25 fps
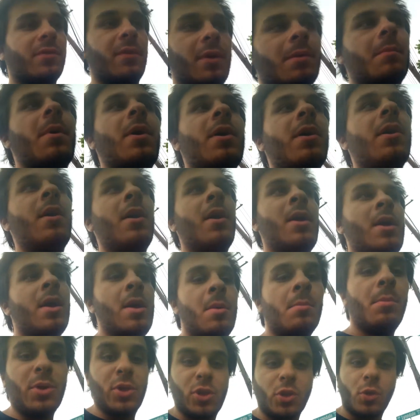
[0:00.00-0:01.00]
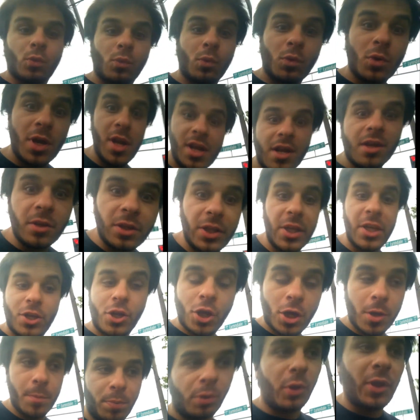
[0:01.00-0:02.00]
of them. But the really
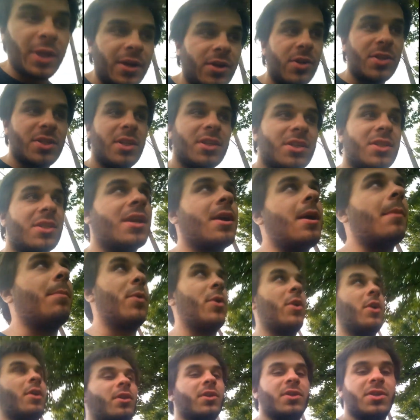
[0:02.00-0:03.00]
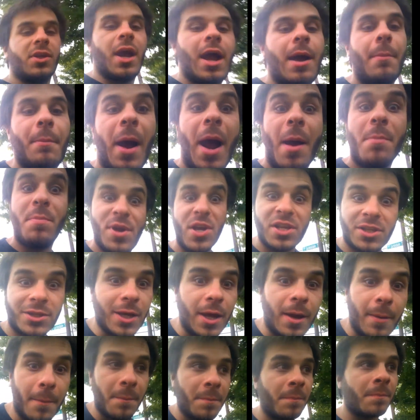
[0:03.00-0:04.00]
good players that stay up there all the time, I beat
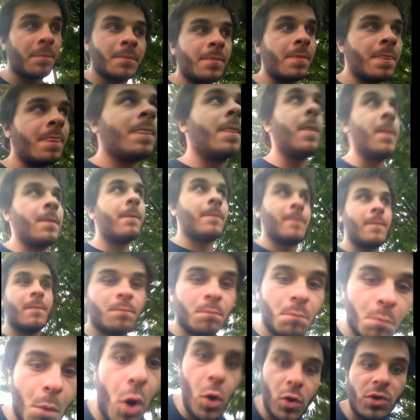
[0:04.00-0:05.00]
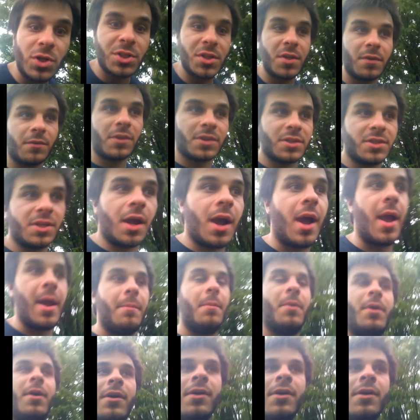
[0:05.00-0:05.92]
them most of the time.